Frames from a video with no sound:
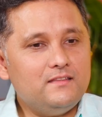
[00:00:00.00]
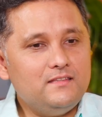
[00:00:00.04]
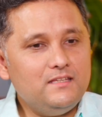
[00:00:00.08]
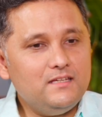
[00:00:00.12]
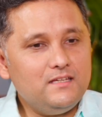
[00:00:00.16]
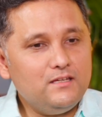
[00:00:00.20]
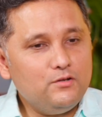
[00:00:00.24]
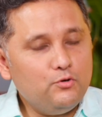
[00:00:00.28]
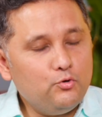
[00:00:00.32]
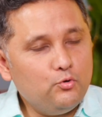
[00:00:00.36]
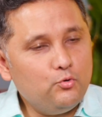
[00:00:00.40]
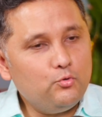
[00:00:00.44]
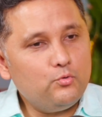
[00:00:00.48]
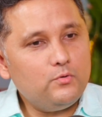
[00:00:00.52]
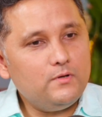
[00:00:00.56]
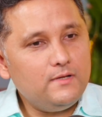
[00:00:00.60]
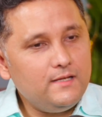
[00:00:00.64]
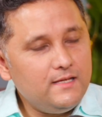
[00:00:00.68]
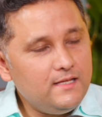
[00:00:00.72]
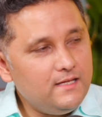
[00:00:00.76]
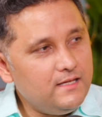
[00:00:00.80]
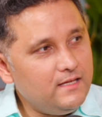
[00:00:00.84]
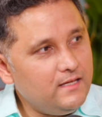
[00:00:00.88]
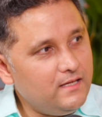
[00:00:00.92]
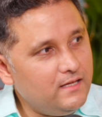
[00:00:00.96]
the
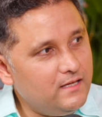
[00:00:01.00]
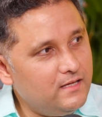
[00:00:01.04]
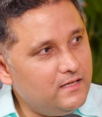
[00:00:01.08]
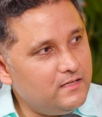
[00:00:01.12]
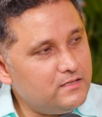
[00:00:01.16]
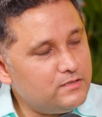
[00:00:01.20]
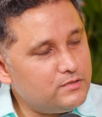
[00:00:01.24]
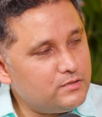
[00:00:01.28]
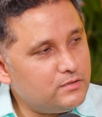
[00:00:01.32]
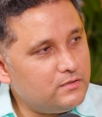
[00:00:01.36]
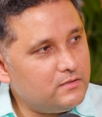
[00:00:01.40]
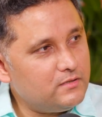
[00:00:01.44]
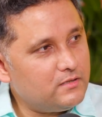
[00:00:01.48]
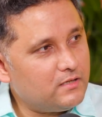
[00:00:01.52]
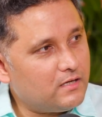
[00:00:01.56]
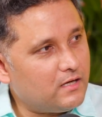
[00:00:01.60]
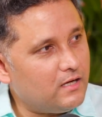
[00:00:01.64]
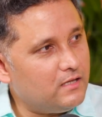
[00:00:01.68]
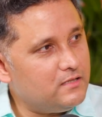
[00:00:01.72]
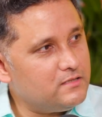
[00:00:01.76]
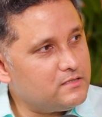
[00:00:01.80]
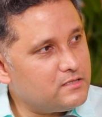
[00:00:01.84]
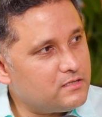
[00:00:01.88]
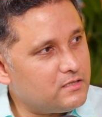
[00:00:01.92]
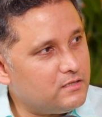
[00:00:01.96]
only ancient
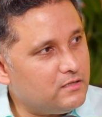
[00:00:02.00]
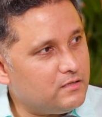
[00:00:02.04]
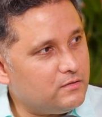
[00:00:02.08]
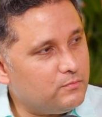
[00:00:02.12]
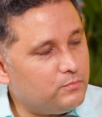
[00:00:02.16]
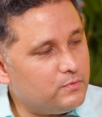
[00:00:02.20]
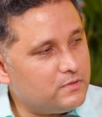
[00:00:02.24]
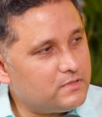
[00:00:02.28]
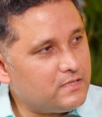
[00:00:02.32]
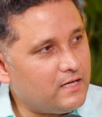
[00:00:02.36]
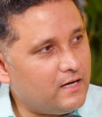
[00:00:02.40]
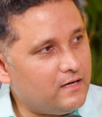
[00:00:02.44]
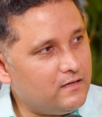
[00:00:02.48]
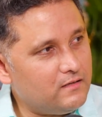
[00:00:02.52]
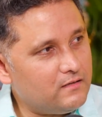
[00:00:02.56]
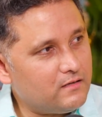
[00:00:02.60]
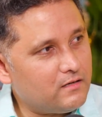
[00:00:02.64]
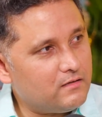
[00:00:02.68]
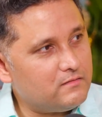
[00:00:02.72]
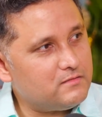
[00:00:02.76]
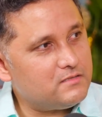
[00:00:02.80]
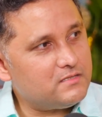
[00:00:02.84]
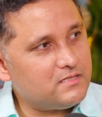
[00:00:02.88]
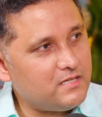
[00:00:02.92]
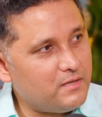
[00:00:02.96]
culture which had a
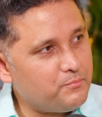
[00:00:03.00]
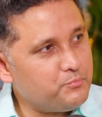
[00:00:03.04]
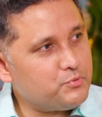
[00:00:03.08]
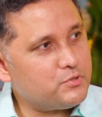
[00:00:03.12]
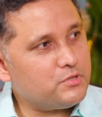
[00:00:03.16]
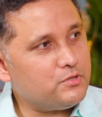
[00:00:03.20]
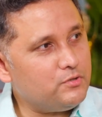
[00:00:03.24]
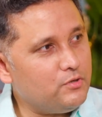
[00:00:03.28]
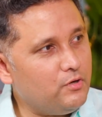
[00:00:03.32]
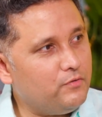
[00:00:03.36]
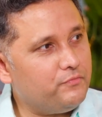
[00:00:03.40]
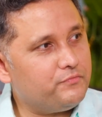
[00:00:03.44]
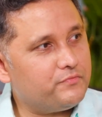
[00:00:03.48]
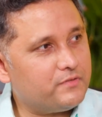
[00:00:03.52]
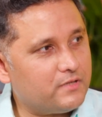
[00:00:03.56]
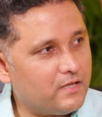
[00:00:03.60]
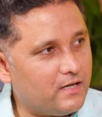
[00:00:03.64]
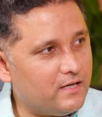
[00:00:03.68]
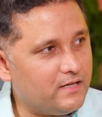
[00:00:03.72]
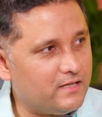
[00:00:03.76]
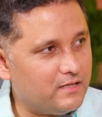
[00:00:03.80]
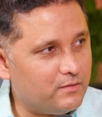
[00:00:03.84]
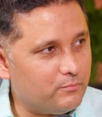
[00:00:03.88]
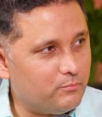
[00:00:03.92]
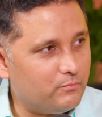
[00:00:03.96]
conception of
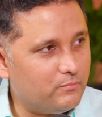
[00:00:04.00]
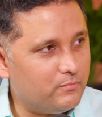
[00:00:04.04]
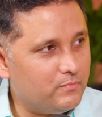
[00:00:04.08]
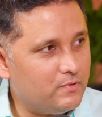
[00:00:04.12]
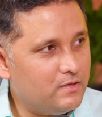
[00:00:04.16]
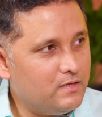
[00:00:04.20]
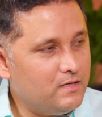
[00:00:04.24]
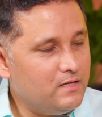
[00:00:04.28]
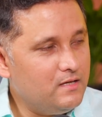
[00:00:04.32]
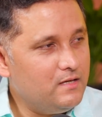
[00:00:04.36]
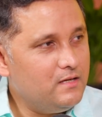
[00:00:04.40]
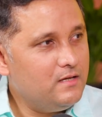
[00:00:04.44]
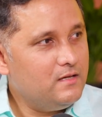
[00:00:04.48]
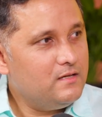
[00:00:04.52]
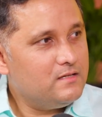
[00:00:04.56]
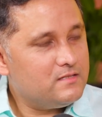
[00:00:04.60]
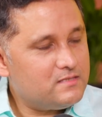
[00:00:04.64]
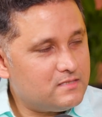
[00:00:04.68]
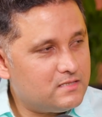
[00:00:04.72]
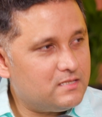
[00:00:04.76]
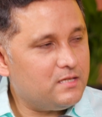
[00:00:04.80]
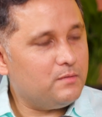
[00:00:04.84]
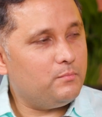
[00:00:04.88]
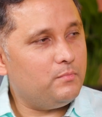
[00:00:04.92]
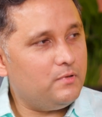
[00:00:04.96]
time
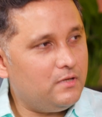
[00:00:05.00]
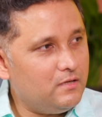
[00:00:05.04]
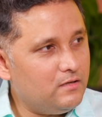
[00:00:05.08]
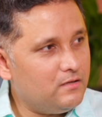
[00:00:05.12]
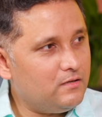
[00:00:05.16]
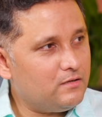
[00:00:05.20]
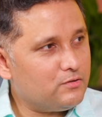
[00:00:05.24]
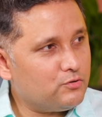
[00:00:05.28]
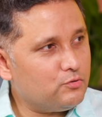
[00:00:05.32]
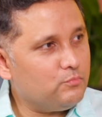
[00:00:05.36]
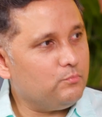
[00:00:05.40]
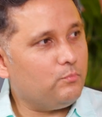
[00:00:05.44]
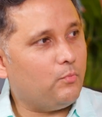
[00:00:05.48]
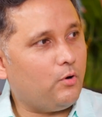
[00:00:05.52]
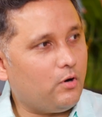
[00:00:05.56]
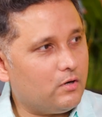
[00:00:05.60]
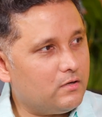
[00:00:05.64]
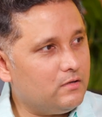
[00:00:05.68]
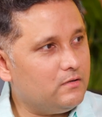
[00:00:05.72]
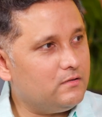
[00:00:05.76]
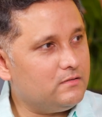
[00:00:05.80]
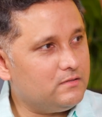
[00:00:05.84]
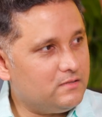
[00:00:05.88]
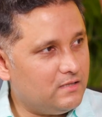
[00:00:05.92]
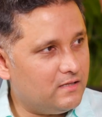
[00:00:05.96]
similar to
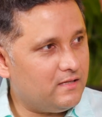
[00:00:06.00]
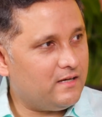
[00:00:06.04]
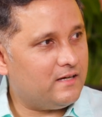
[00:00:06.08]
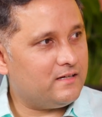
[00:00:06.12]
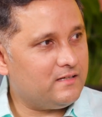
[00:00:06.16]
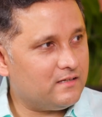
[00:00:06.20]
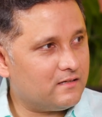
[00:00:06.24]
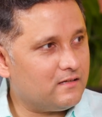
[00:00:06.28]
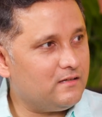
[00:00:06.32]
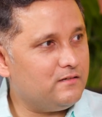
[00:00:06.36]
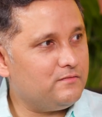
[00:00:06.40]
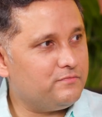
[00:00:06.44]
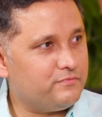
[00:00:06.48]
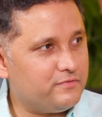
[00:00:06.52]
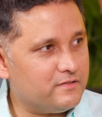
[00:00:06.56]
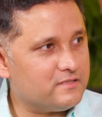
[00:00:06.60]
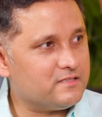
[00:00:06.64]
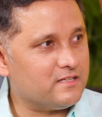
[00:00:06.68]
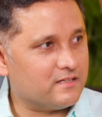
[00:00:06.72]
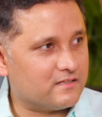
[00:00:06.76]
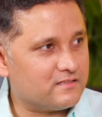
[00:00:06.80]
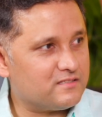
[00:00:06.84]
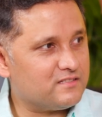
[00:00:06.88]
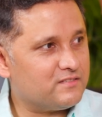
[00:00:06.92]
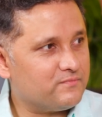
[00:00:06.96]
modern theoretical
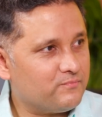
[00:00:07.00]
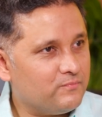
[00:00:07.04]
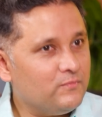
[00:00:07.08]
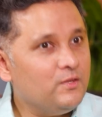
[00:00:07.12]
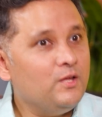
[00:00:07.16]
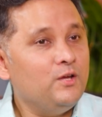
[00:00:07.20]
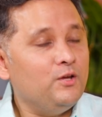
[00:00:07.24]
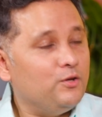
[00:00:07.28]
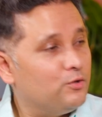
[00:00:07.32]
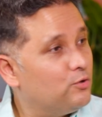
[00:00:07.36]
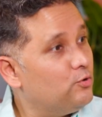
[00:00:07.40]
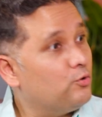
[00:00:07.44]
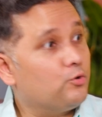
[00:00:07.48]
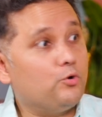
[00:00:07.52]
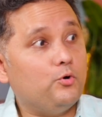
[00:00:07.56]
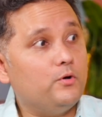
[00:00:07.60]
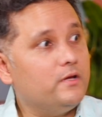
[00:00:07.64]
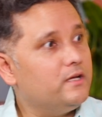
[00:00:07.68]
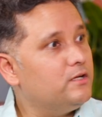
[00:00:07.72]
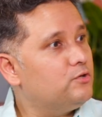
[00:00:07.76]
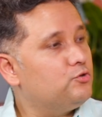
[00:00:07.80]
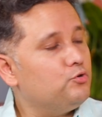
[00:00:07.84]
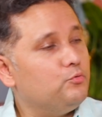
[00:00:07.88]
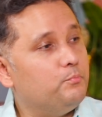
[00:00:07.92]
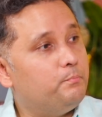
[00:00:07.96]
physics,
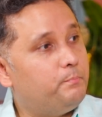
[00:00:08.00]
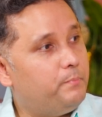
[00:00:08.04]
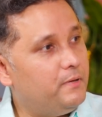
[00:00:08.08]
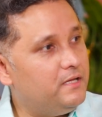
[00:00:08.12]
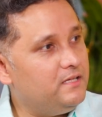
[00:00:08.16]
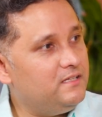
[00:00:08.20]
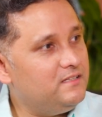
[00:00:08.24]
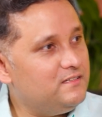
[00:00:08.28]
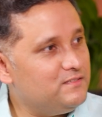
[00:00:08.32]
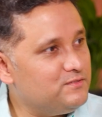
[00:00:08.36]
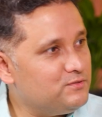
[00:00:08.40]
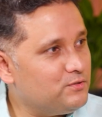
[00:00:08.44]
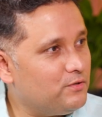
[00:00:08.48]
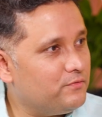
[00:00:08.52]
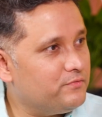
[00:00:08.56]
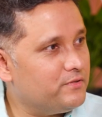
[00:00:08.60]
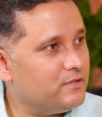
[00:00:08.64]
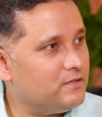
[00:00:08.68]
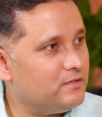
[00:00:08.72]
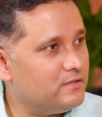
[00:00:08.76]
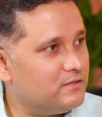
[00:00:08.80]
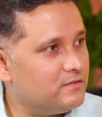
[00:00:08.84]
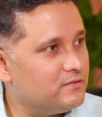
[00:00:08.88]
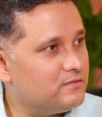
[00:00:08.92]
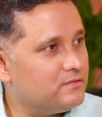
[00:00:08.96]
going into billions of
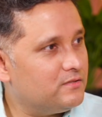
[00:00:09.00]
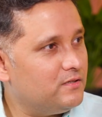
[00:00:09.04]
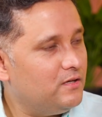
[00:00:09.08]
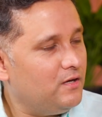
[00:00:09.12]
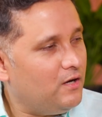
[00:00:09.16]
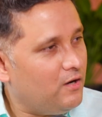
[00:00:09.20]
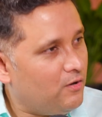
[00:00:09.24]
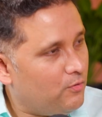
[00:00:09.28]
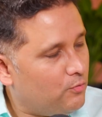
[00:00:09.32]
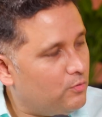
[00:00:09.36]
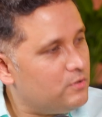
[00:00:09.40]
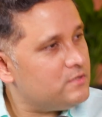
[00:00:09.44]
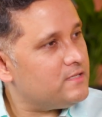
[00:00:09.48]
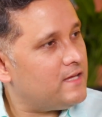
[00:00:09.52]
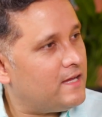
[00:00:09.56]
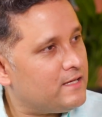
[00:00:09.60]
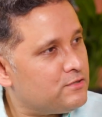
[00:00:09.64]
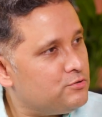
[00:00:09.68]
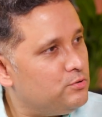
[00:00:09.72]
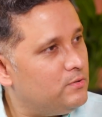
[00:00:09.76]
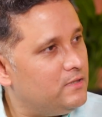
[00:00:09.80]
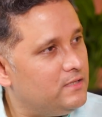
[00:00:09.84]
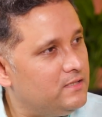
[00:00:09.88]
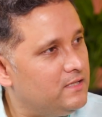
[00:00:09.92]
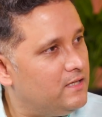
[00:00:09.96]
years, was
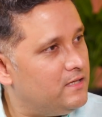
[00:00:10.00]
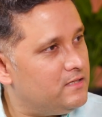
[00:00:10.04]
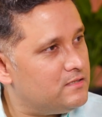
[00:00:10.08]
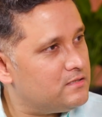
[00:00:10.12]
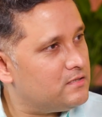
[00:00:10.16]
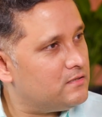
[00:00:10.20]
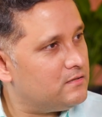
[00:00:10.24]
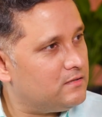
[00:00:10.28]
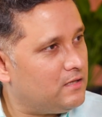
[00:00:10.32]
actually the ancient